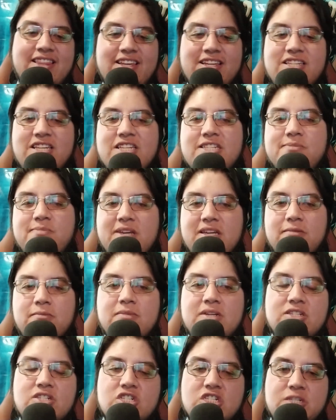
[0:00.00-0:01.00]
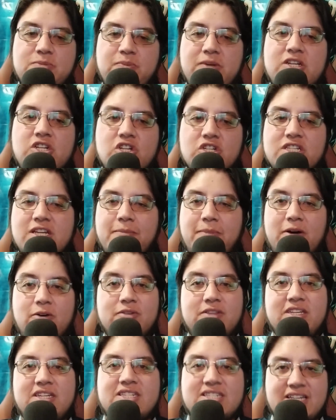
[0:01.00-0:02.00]
And this is making me suspicious
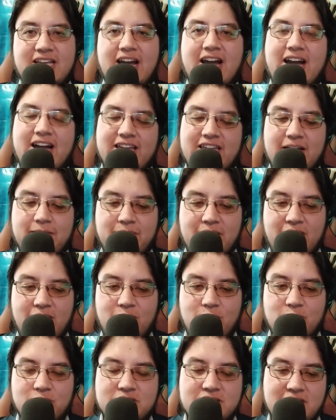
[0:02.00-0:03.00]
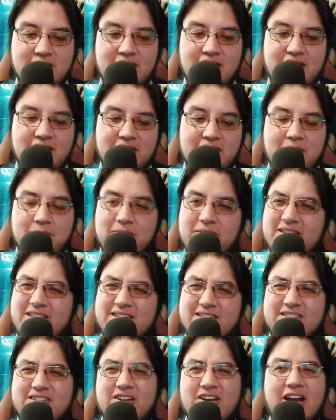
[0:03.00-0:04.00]
about this guy, about the
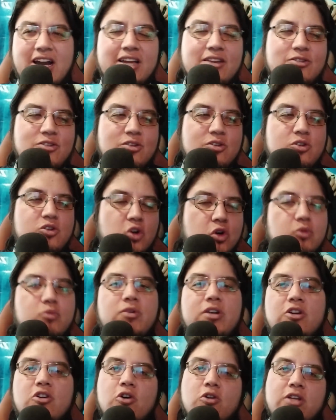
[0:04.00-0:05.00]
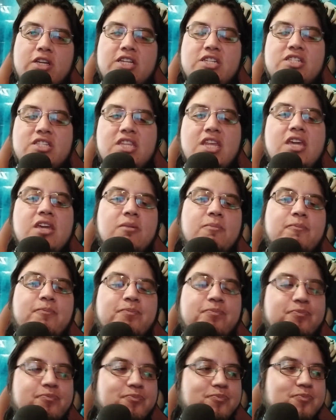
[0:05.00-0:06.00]
minister. I don't recall his
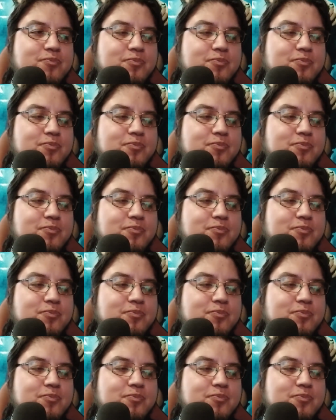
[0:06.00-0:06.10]
name.